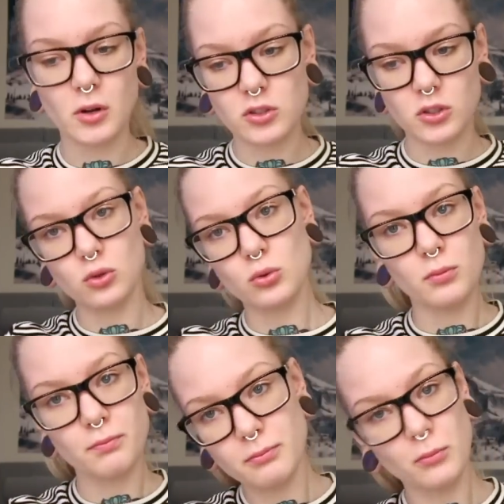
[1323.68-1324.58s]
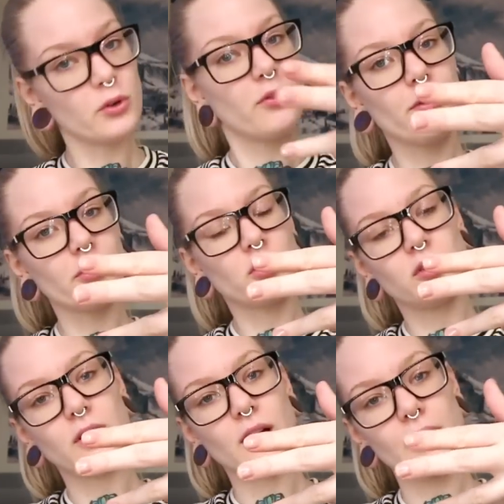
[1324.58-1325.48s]
I'm going to move over
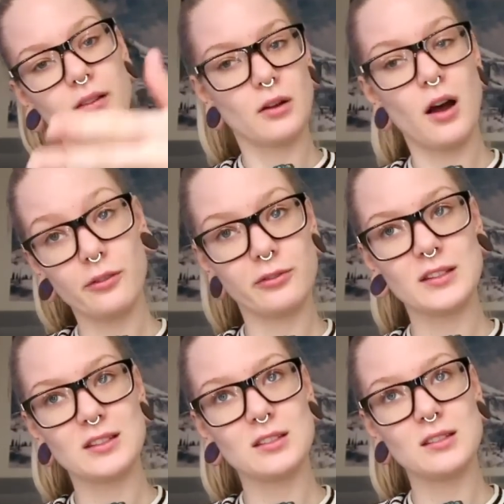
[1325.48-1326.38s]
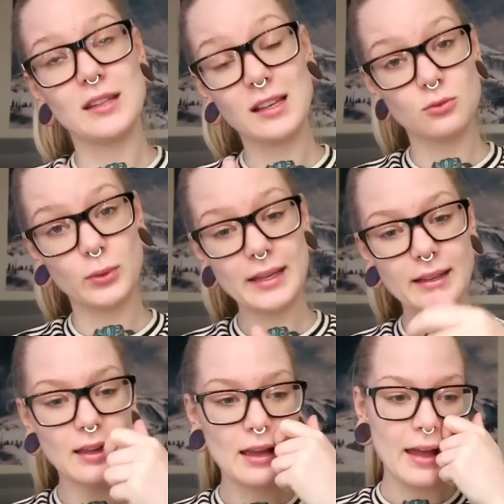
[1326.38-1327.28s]
to the office next
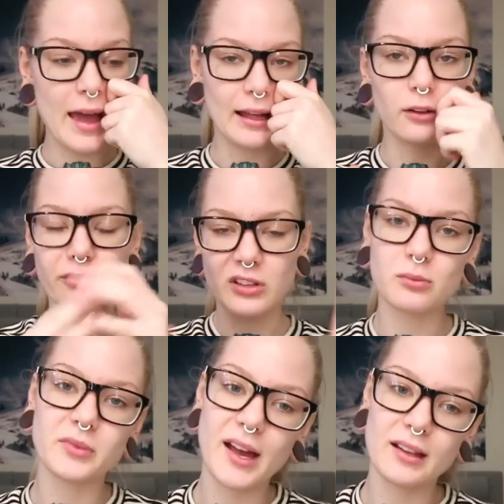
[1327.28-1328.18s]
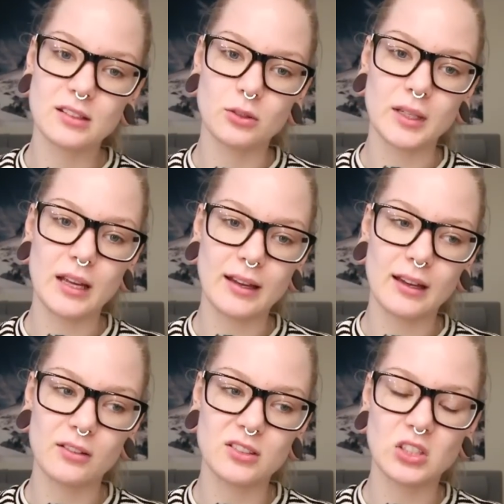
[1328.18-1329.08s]
week, and I'll film that so we can
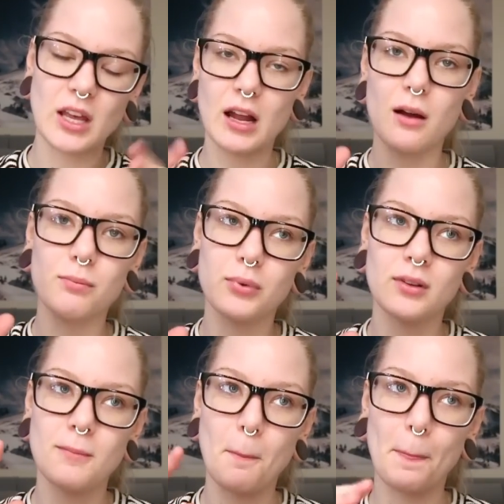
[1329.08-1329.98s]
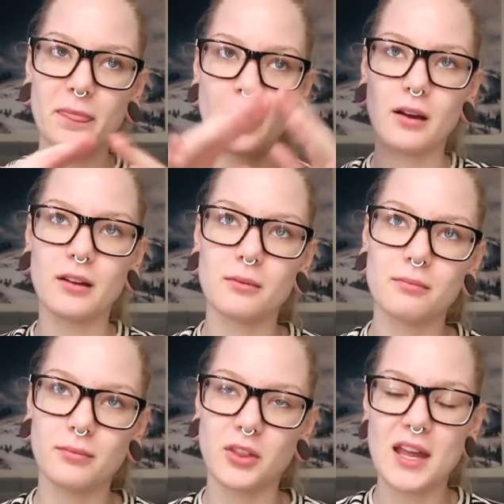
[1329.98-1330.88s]
kind of set up the
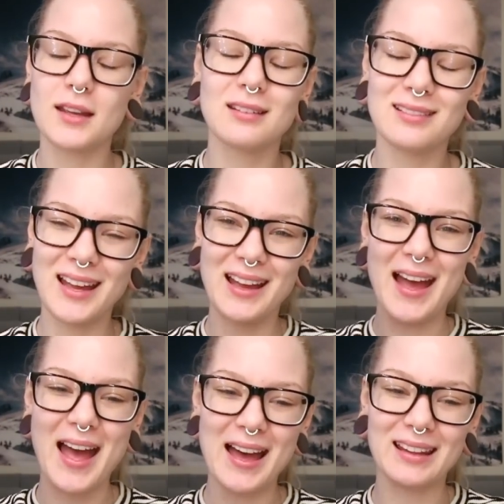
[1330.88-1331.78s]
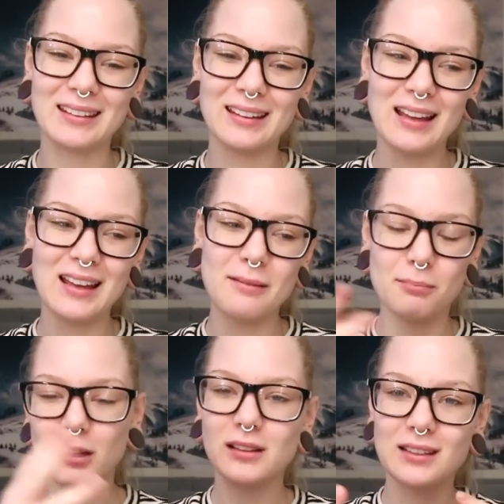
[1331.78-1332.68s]
thing and
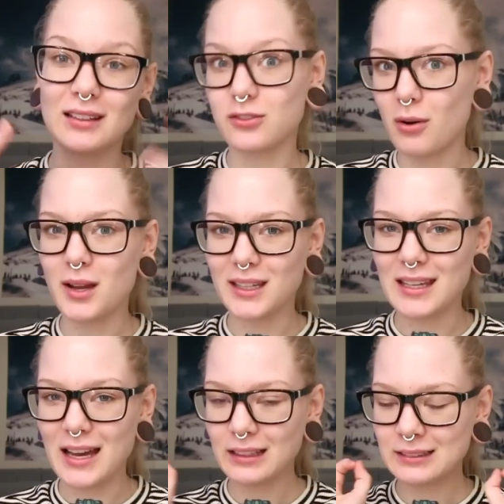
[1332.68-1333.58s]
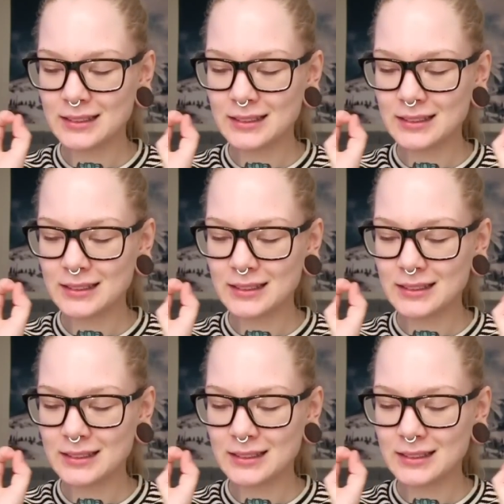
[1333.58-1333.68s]
build it. It's from IKEA.